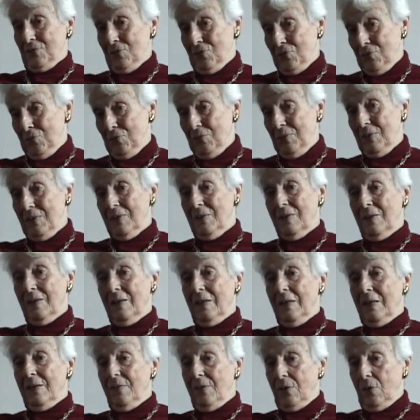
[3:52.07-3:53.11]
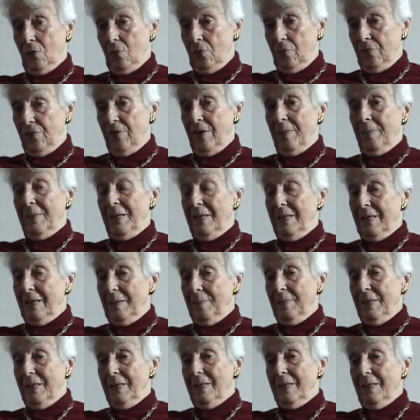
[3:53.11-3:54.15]
Sure. The whole family
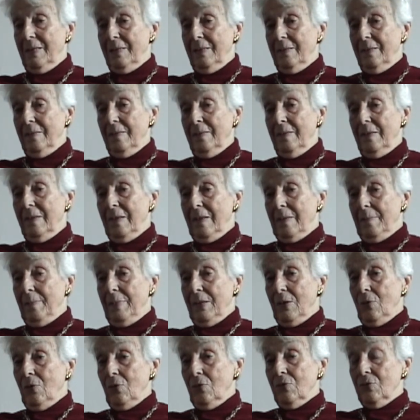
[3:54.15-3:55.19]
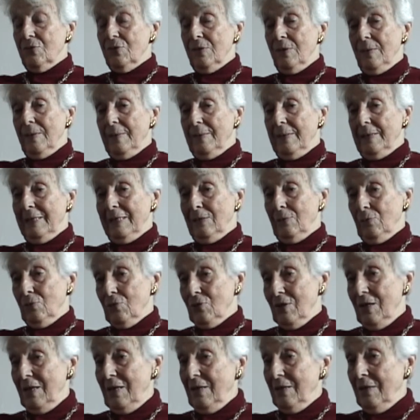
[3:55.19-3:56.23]
emigrated because it
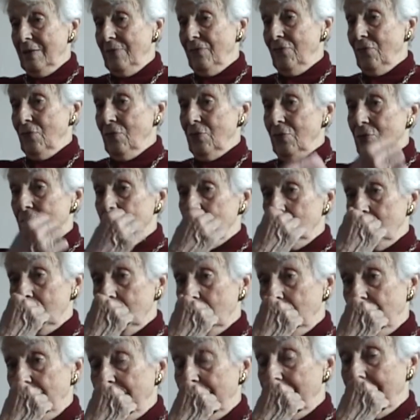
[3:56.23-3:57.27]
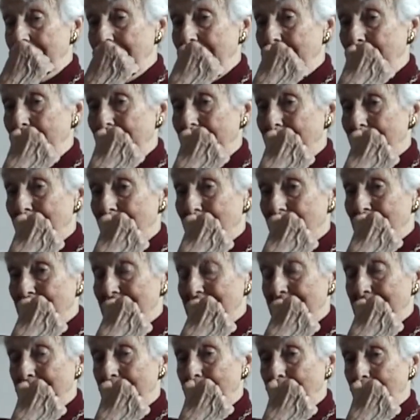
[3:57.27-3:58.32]
was lucky for the Jews of Italy, because
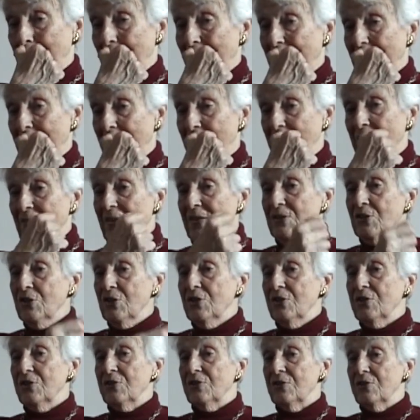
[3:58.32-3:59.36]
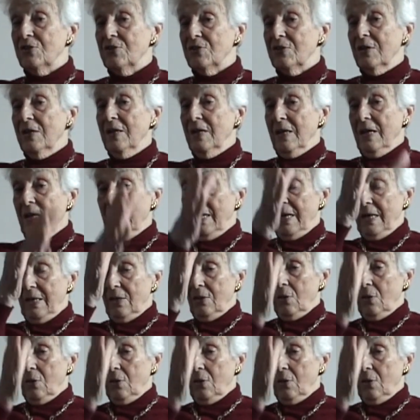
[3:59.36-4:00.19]
the fascists had